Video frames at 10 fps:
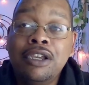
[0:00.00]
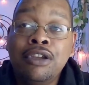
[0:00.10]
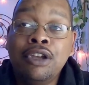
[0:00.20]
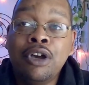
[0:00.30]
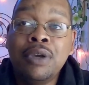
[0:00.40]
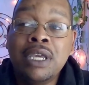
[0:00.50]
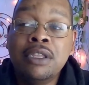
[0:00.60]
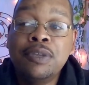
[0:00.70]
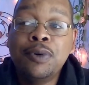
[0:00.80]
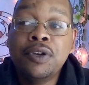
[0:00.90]
either
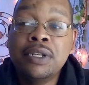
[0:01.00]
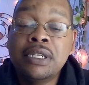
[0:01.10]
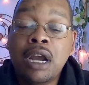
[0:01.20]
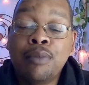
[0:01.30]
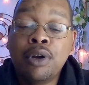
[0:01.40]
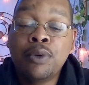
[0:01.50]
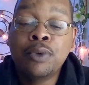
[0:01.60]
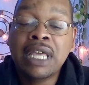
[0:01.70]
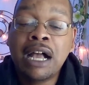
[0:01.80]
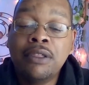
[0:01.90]
this person is heartbroken
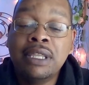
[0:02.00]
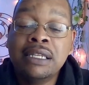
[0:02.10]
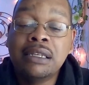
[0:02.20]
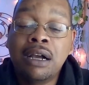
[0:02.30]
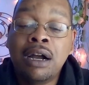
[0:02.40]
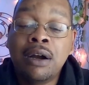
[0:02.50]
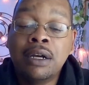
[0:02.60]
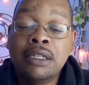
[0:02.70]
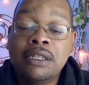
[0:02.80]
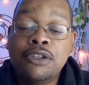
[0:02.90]
with how things are
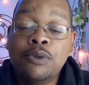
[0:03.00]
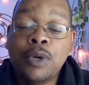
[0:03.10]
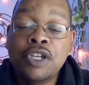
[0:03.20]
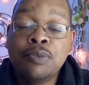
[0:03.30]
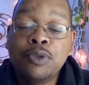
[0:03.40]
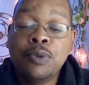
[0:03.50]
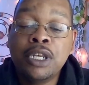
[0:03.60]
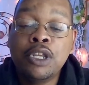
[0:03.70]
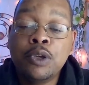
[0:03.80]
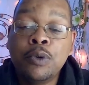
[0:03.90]
in the situation
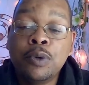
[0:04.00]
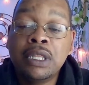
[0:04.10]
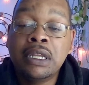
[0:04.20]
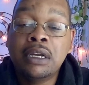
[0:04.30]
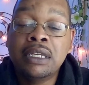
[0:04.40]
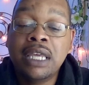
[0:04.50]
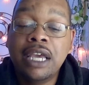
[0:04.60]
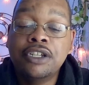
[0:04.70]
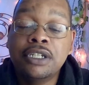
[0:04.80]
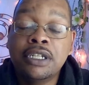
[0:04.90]
between you and their
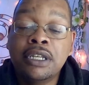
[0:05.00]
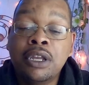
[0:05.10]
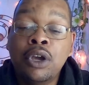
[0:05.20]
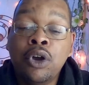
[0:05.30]
connection,